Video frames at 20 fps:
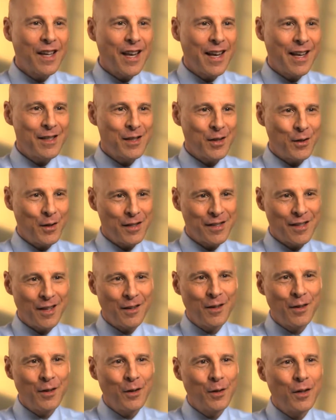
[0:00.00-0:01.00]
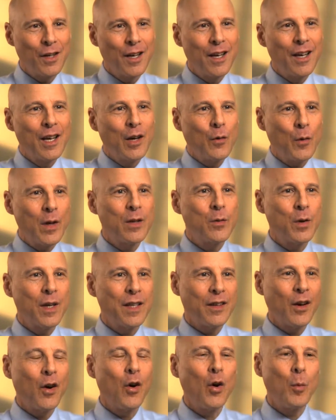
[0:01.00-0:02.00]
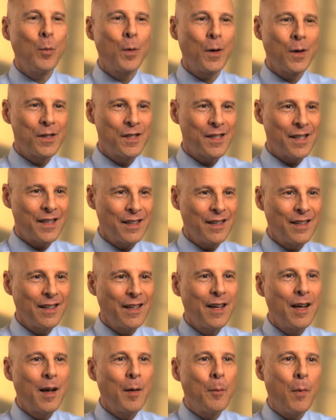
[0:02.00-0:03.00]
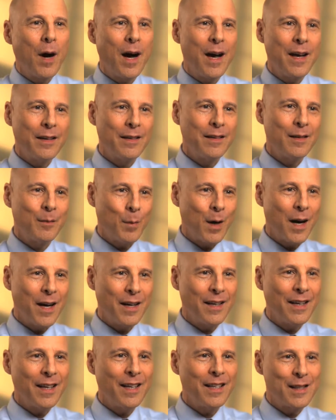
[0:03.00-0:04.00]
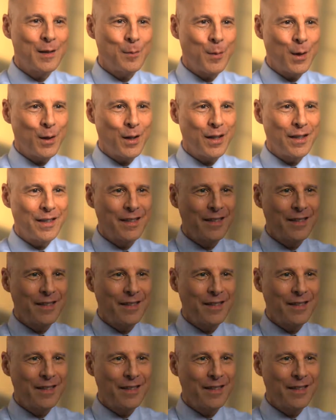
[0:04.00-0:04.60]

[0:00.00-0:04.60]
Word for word: Cancer Institute, we treat the whole person mind, body, and spirit.